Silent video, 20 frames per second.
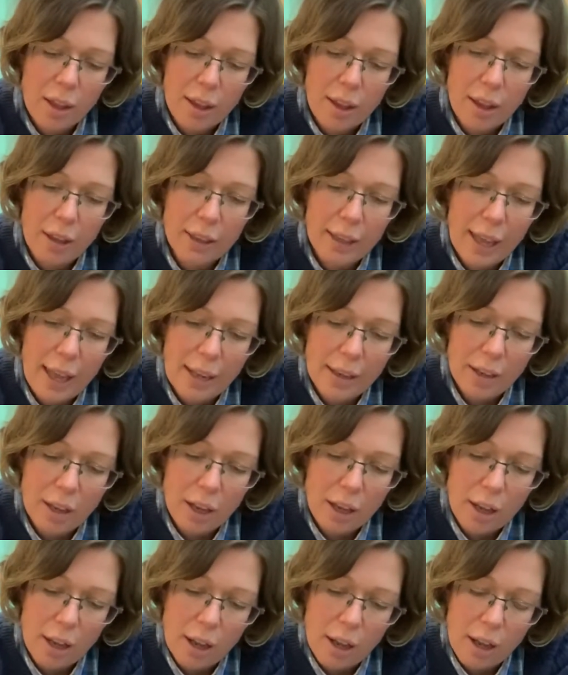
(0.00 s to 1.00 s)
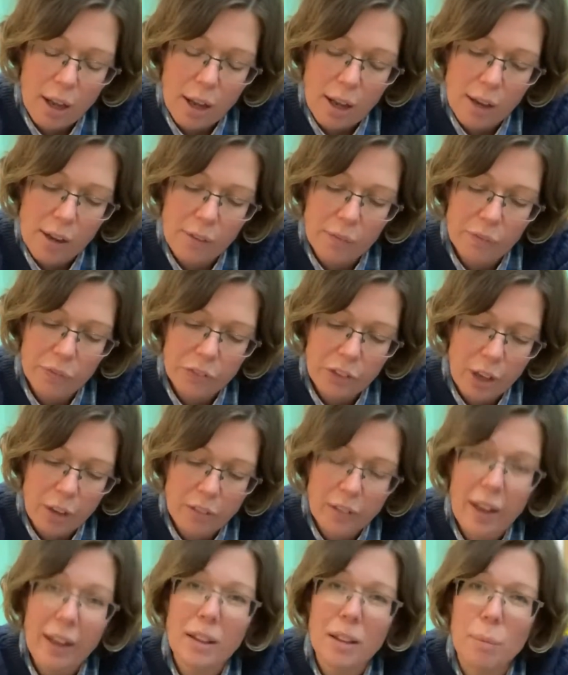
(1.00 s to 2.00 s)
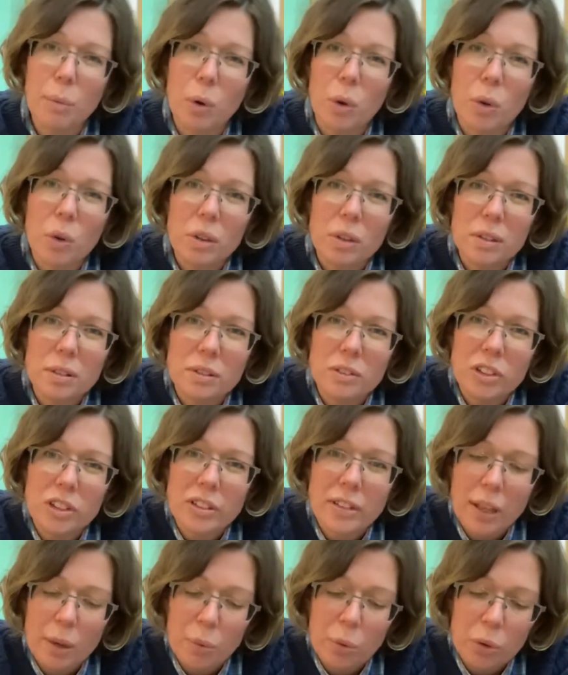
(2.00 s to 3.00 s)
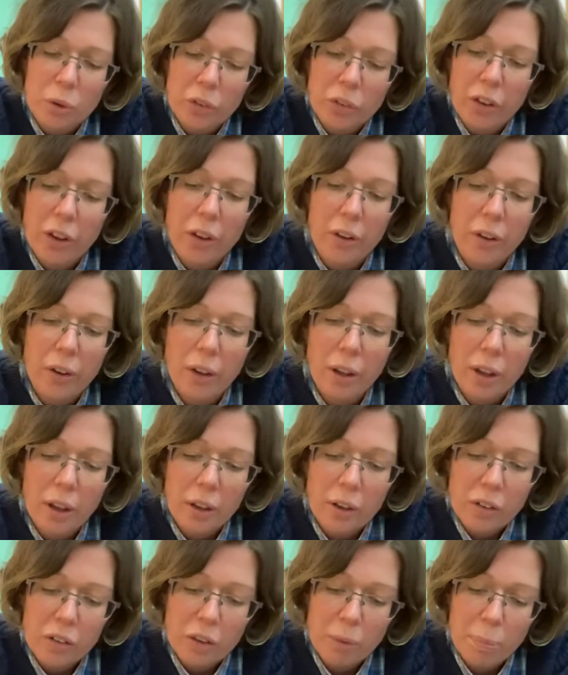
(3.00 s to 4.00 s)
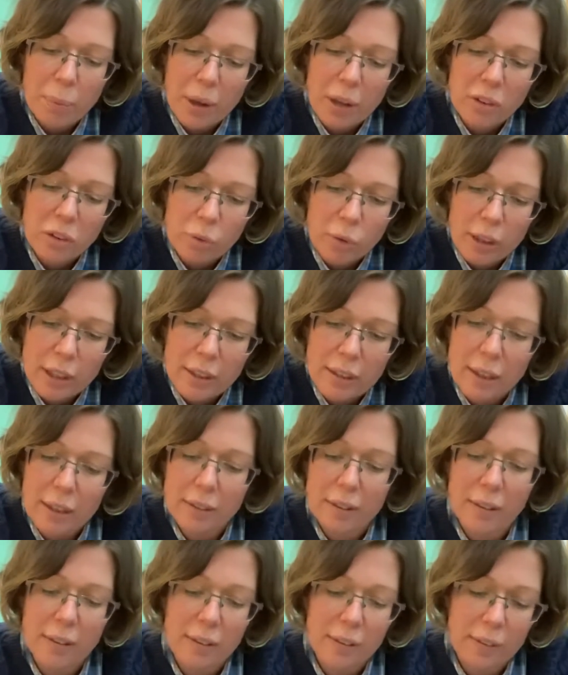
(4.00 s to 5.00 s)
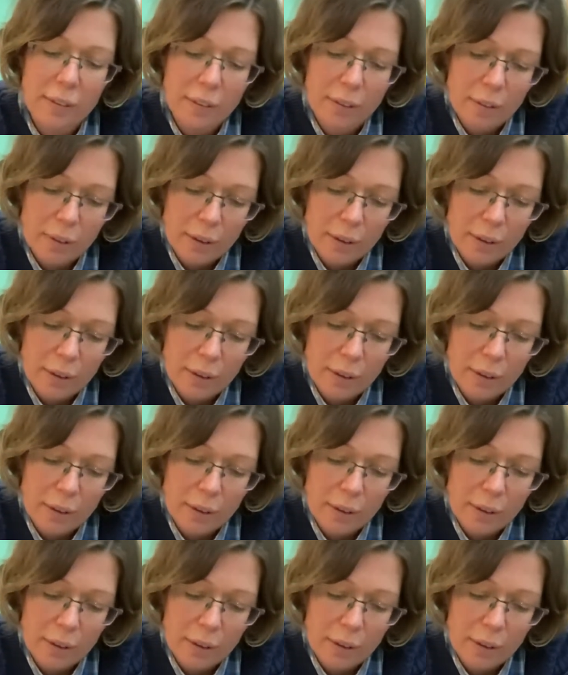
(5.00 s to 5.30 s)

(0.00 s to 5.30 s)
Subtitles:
Again, don't take them all, just take one or two, because the birds really need this